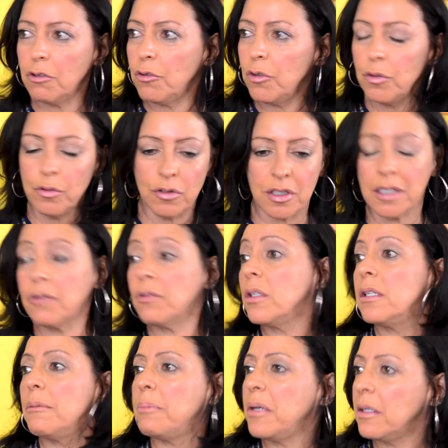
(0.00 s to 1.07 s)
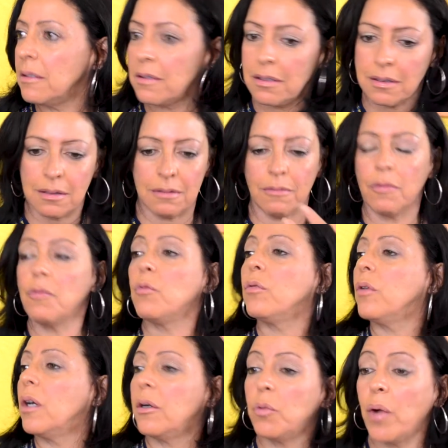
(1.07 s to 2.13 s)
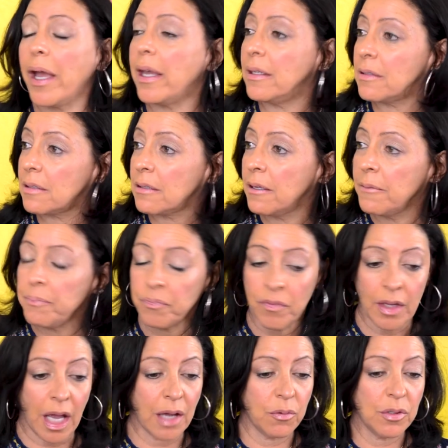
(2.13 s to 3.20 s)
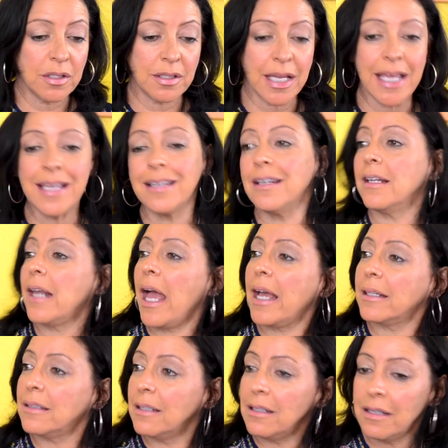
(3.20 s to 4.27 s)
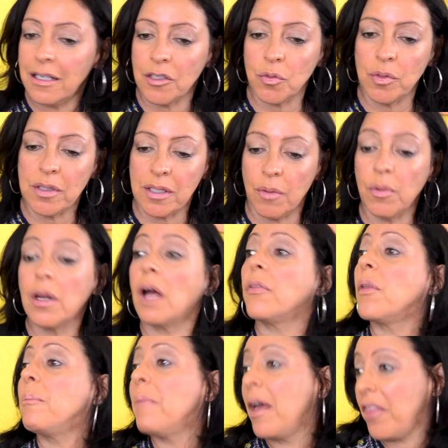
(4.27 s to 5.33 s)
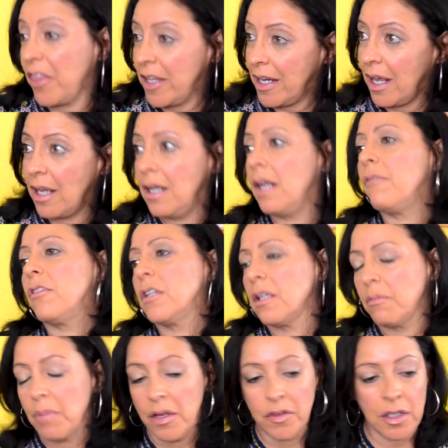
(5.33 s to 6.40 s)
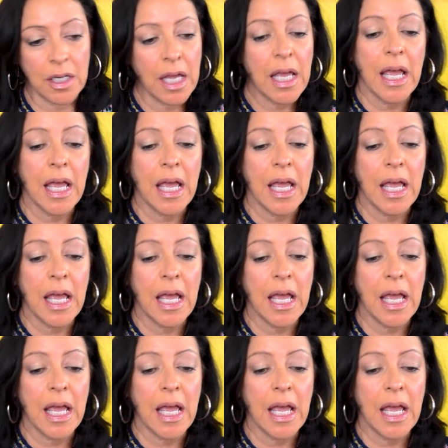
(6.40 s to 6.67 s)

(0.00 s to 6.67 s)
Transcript: through serendipitous ways. I was taking an acting class with someone on the method. I had never done method.